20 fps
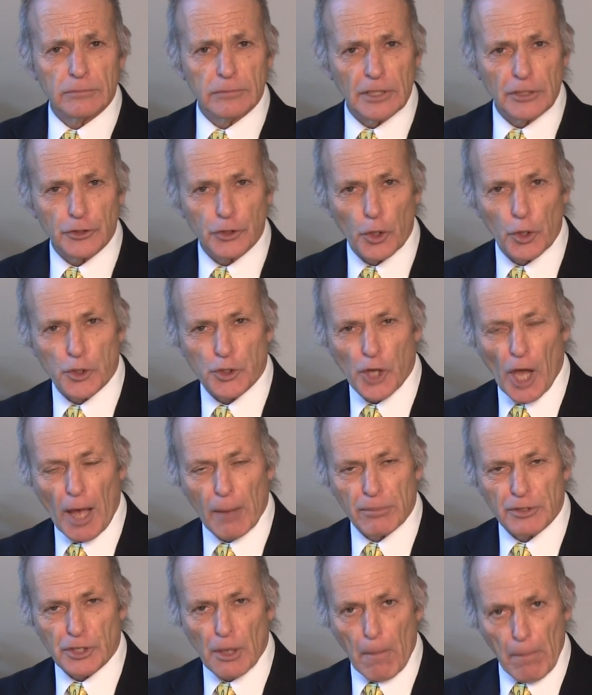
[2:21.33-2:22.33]
It's your
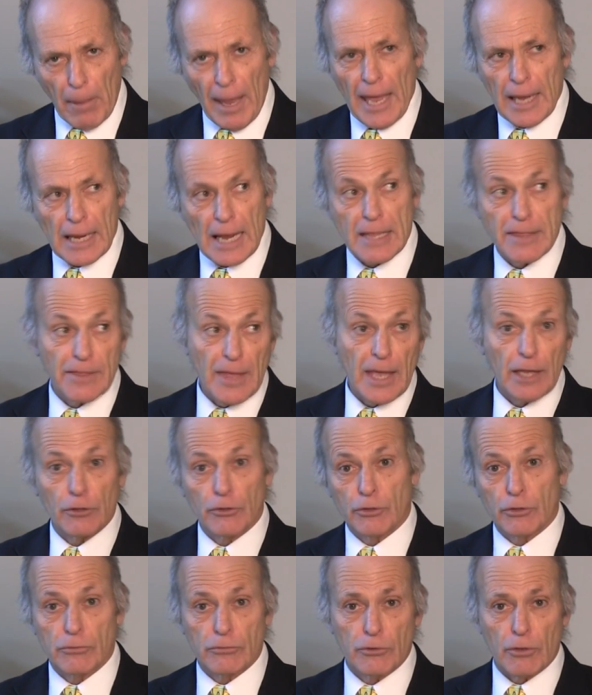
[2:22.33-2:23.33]
job as a bank, I
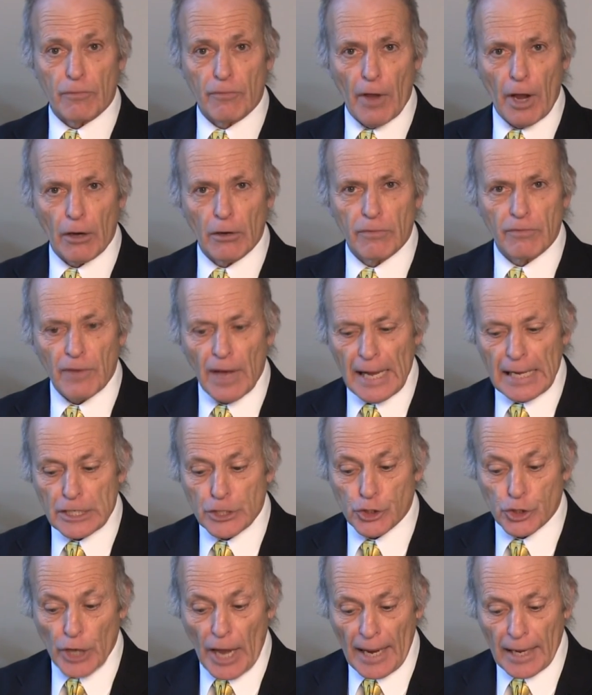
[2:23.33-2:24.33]
think, to verify
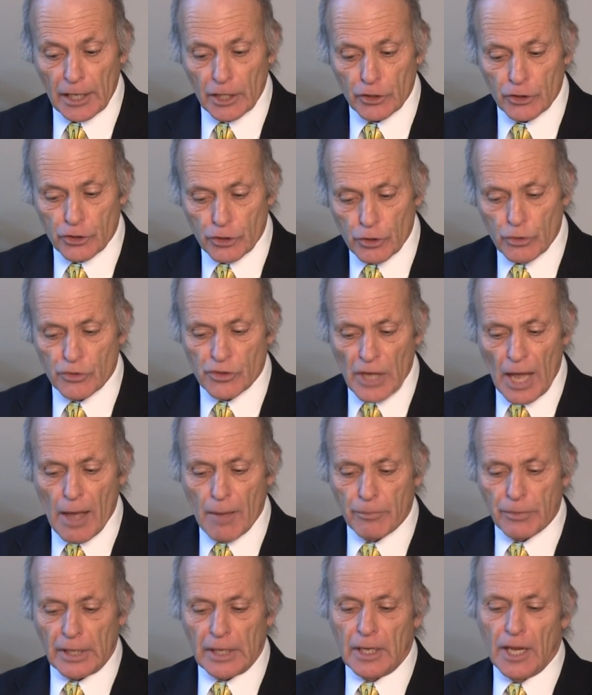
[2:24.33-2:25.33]
check it, do
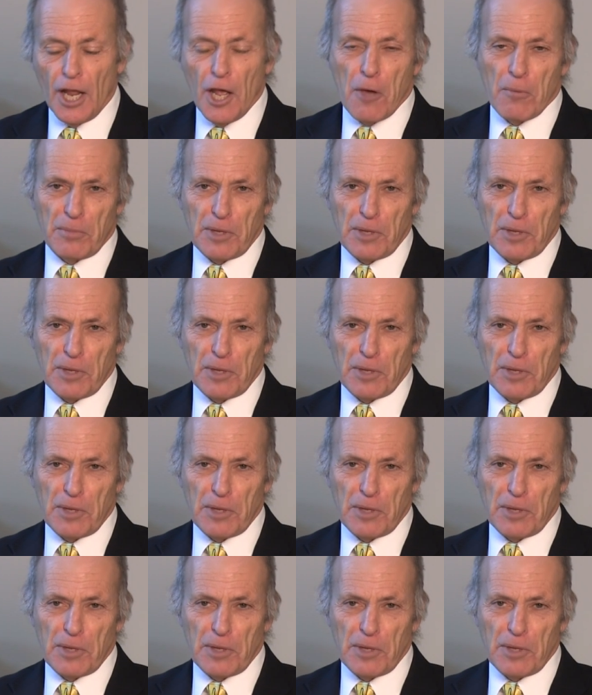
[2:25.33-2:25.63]
something.